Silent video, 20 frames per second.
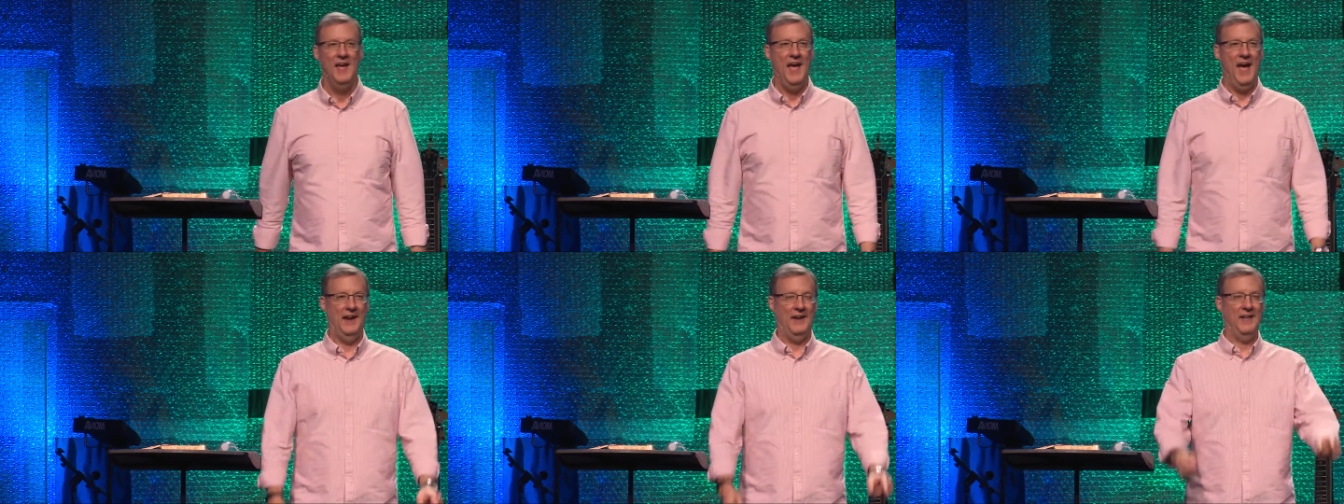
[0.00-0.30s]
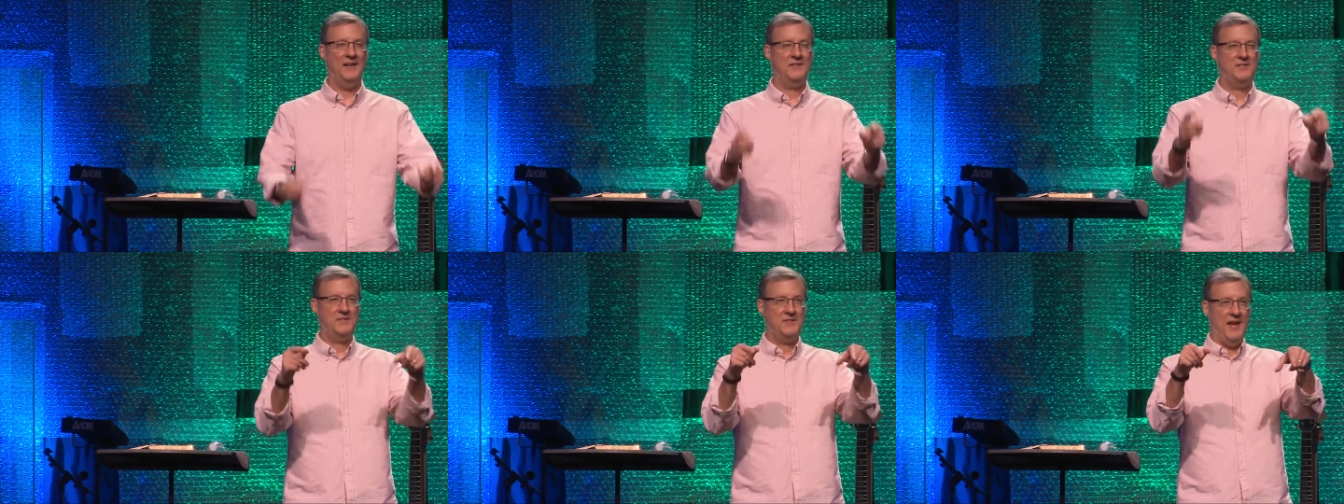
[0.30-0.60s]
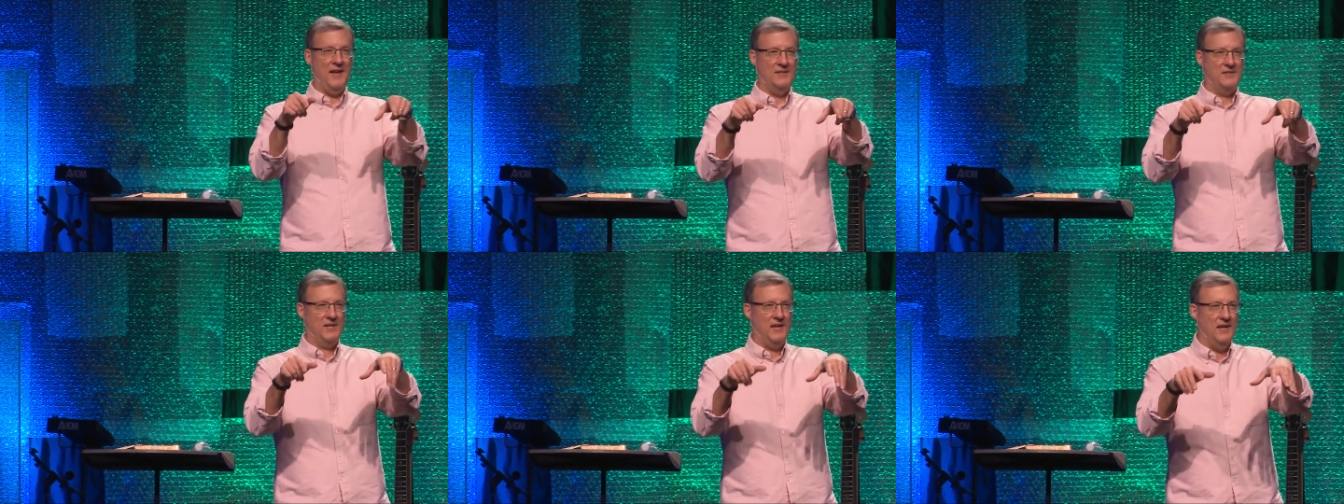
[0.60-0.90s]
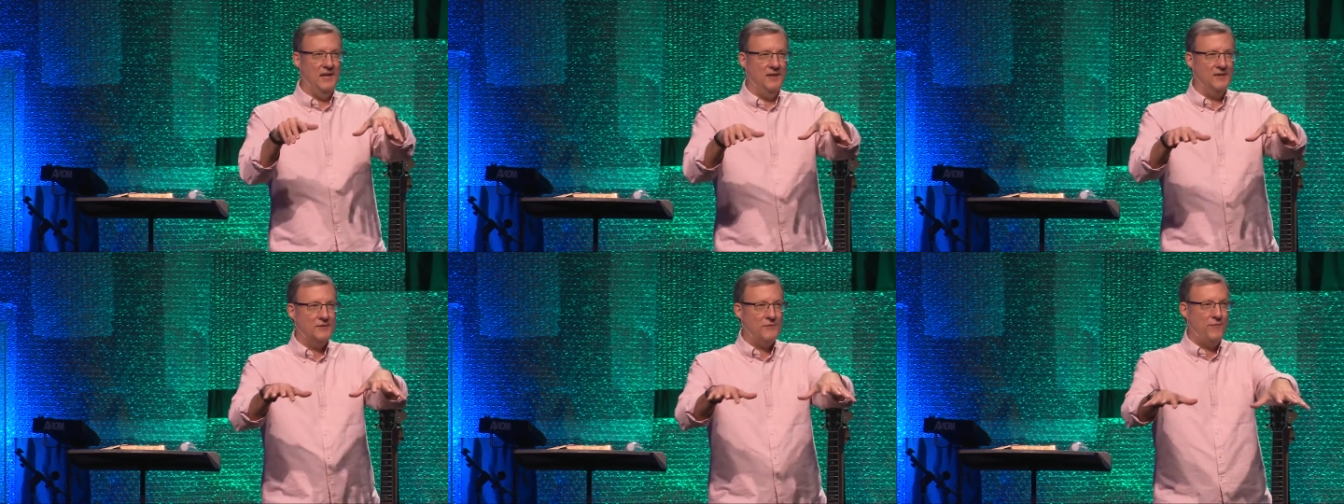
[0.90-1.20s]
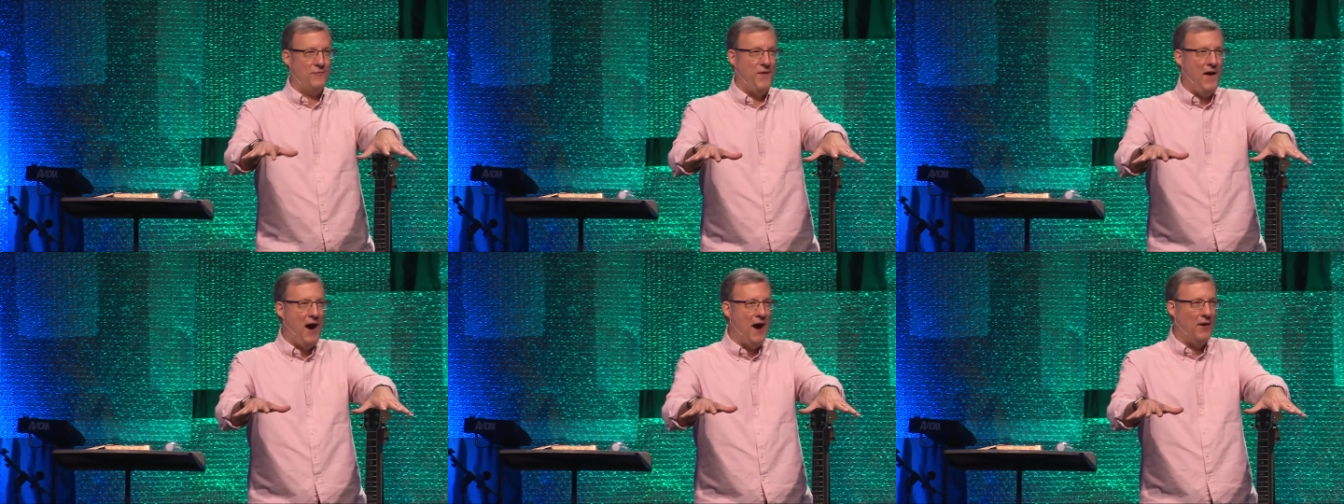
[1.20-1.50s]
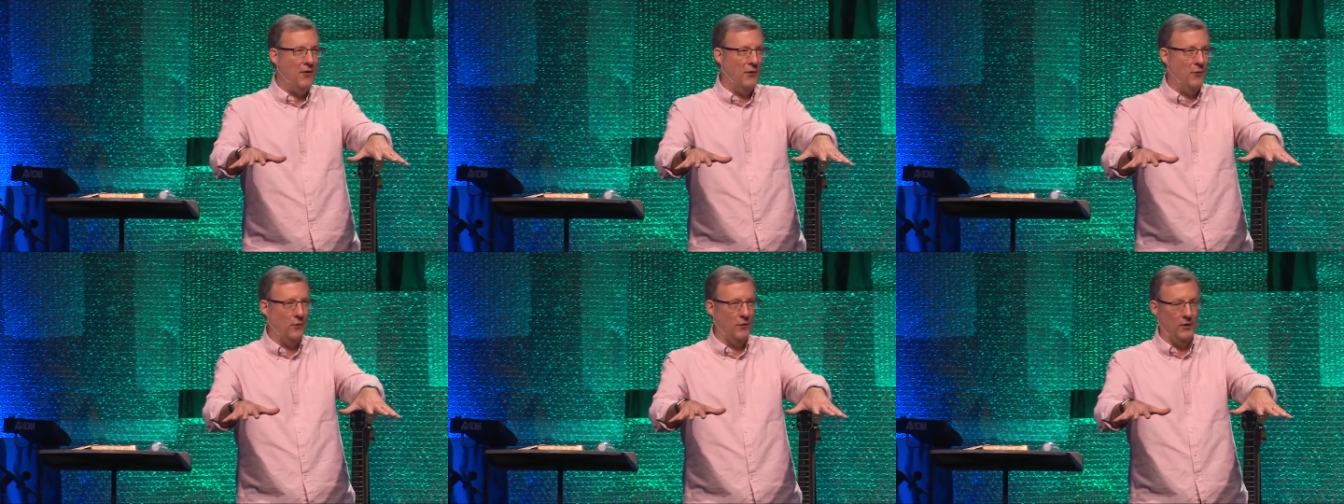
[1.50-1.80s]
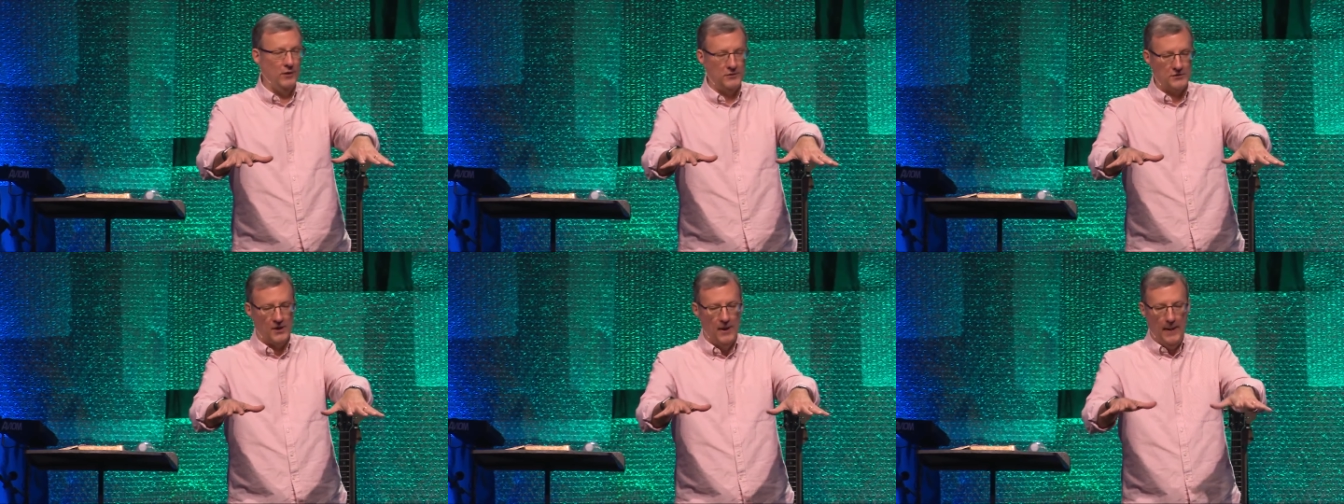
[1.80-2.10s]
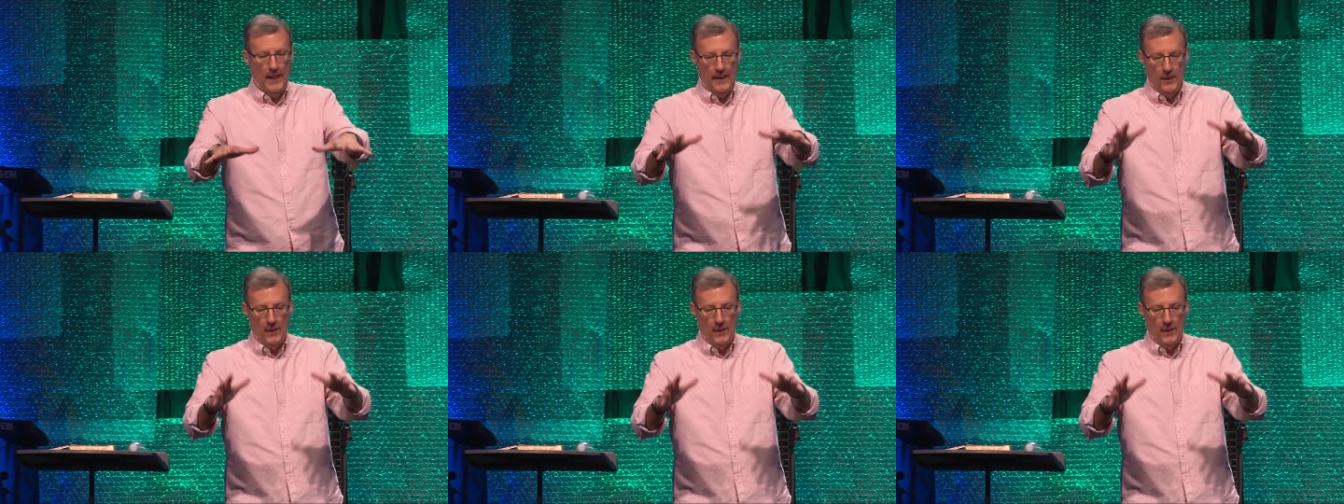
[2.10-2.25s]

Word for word: and he sends his followers